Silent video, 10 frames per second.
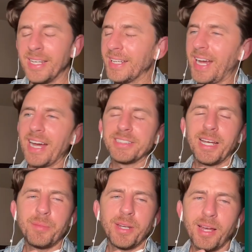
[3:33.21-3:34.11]
Gosh,
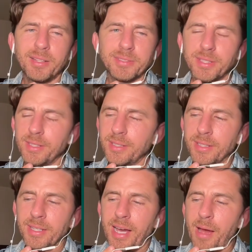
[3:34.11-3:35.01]
I mean honestly,
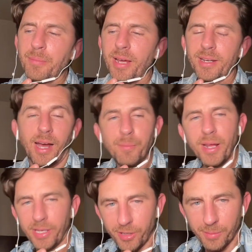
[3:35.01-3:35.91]
I'm not I'm
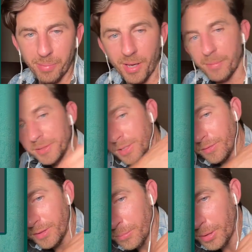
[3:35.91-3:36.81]
not here to pat myself
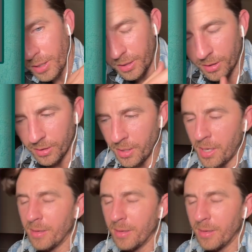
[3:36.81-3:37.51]
on the back here,